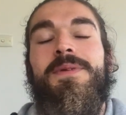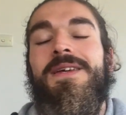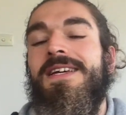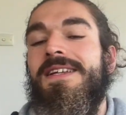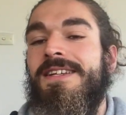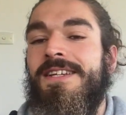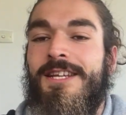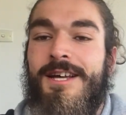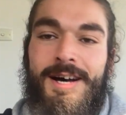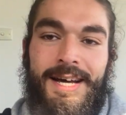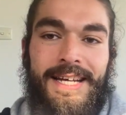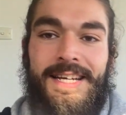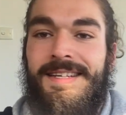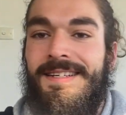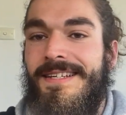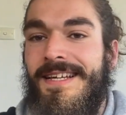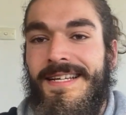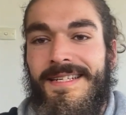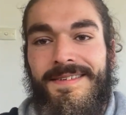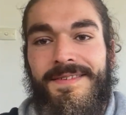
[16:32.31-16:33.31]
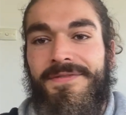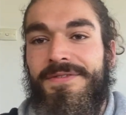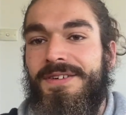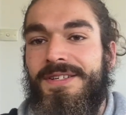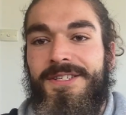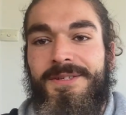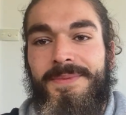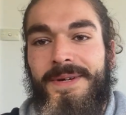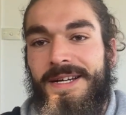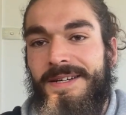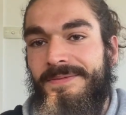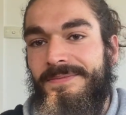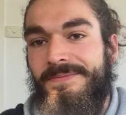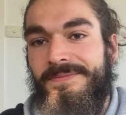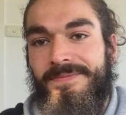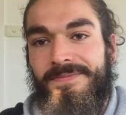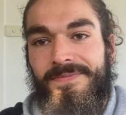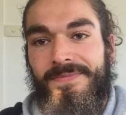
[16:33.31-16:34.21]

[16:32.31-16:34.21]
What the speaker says: be a night and day difference, man.